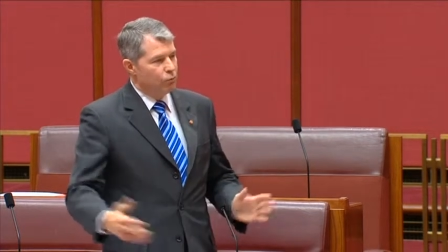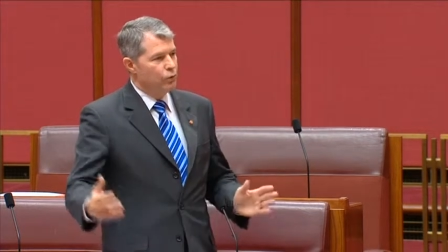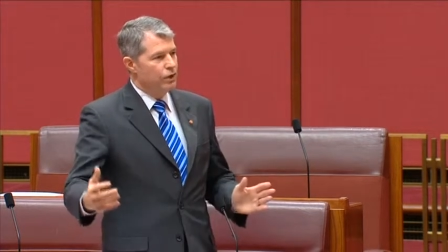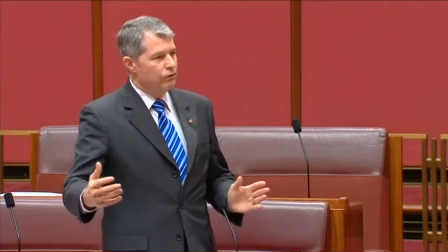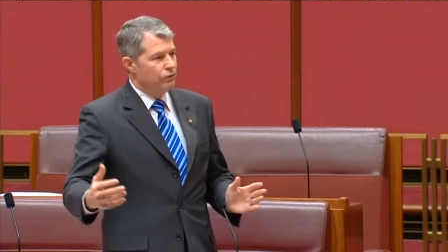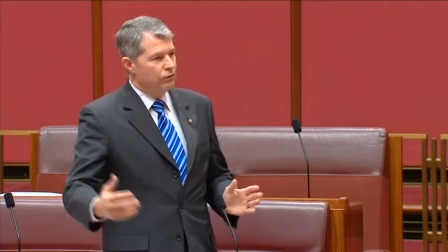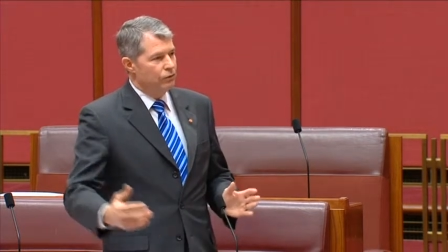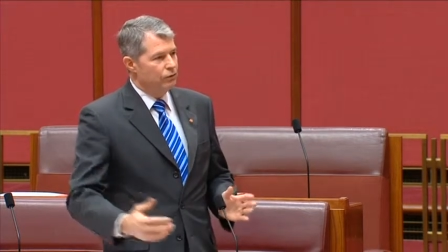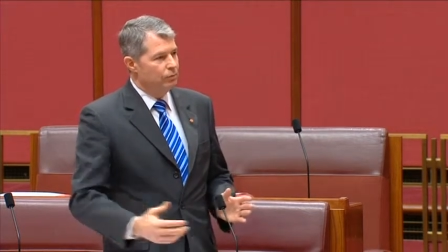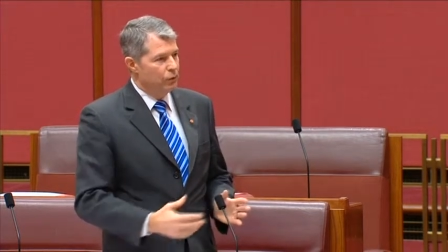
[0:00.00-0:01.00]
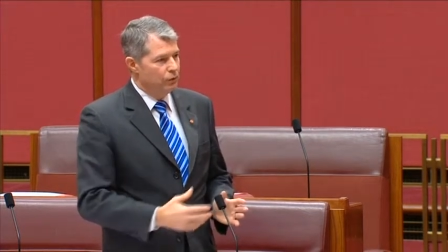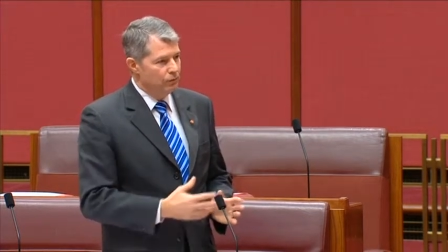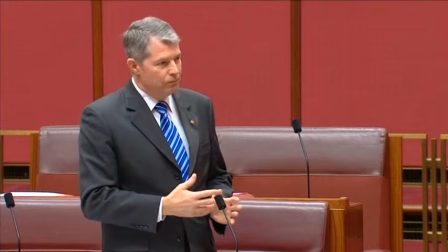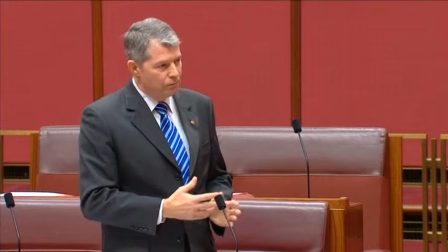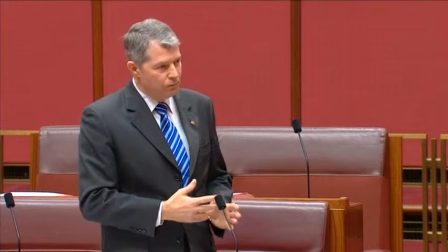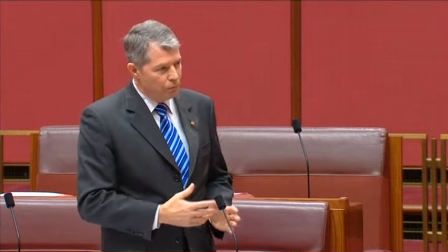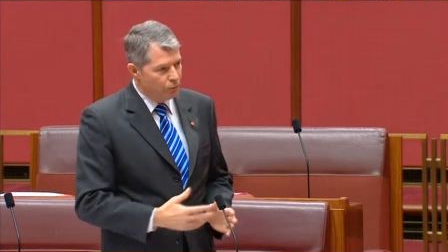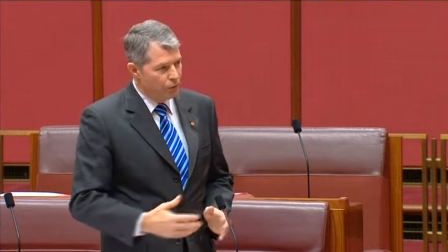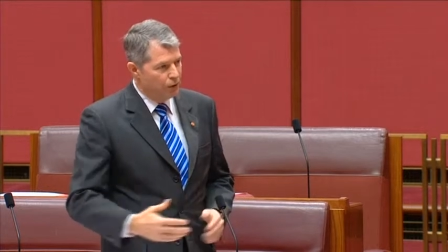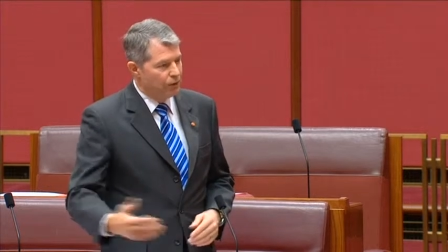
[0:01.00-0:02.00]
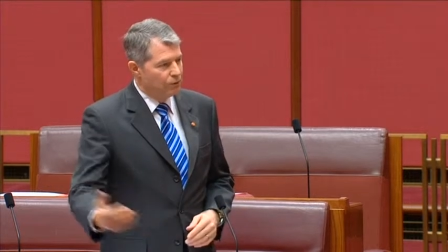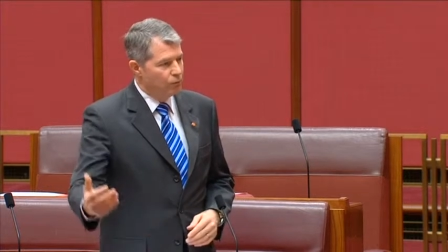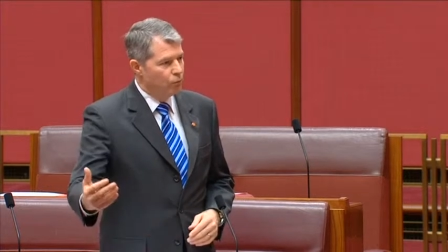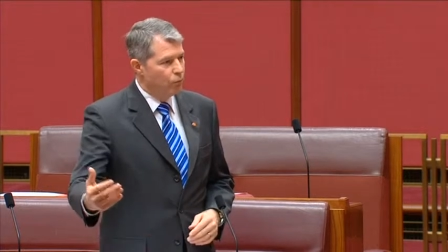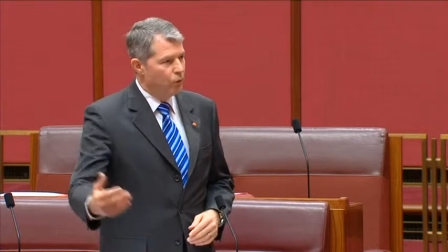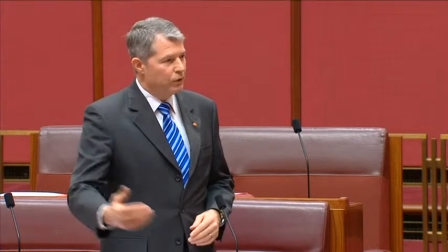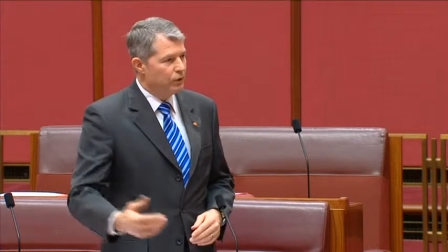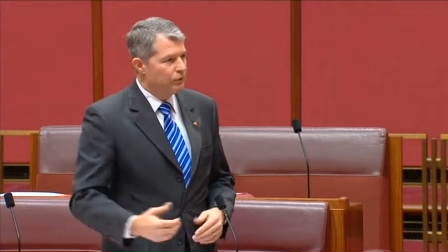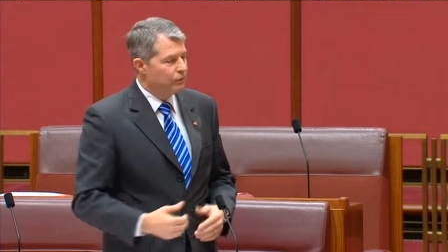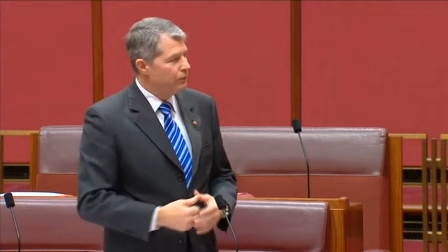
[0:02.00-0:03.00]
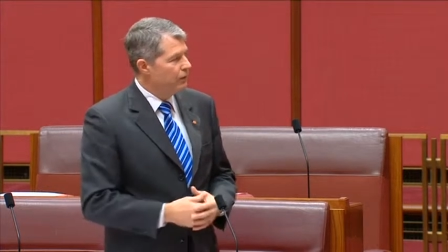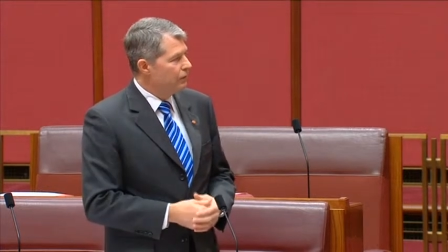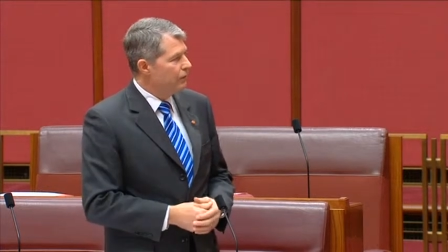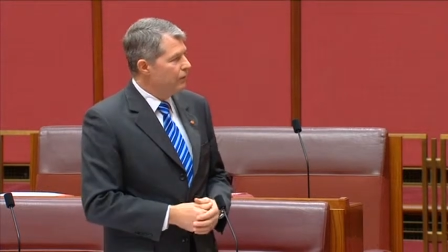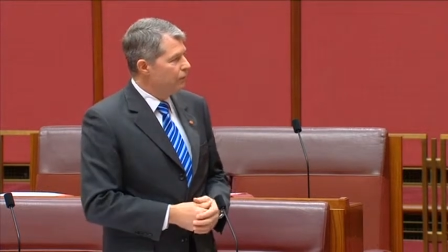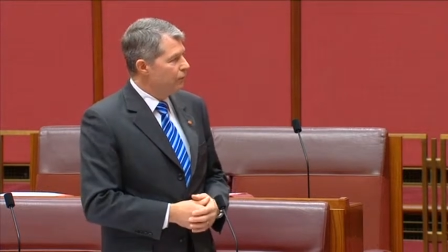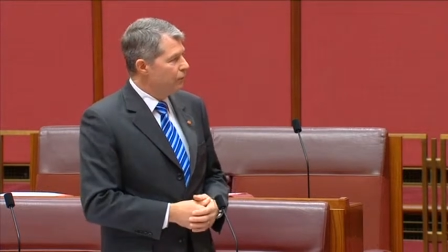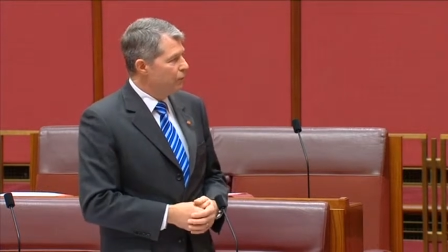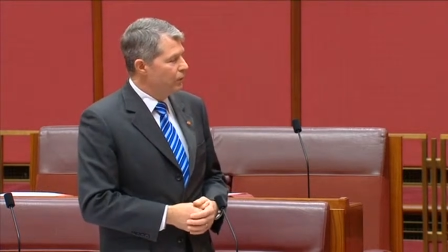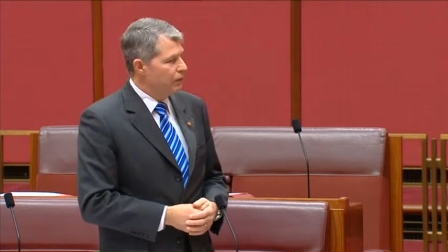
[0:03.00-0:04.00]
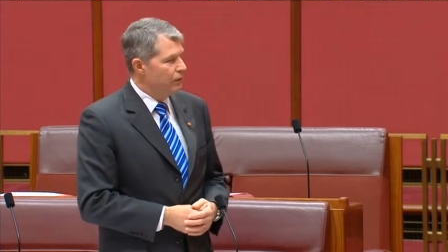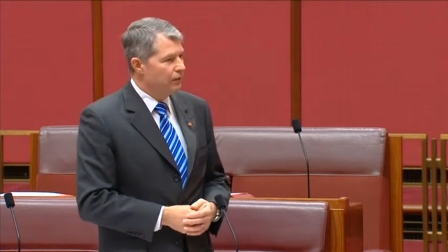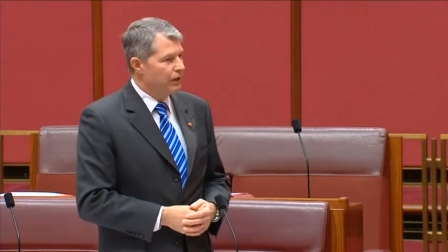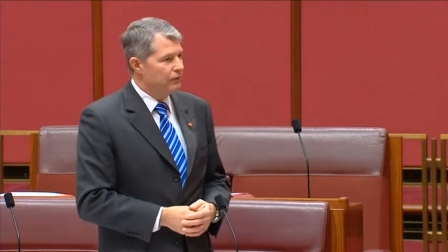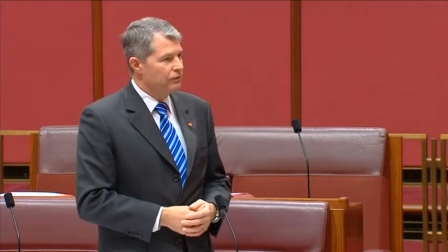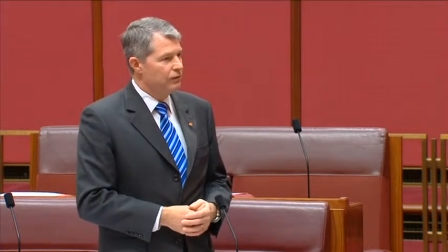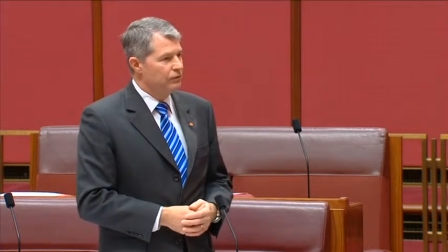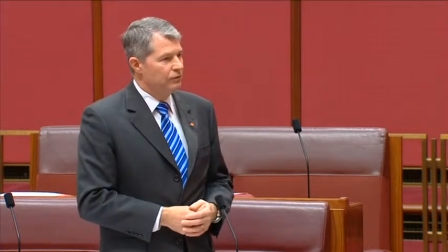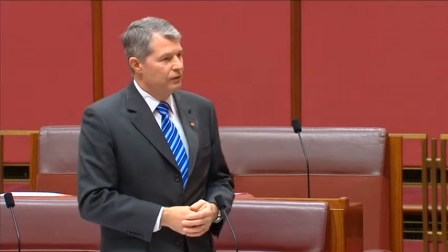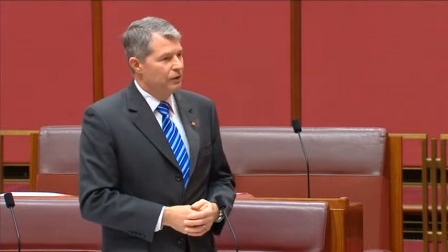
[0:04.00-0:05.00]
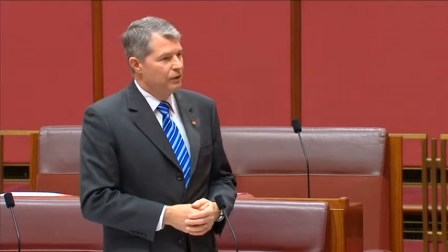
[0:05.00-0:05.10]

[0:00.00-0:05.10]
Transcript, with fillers: reintroduced a bill. We are working through that now so that we can give access,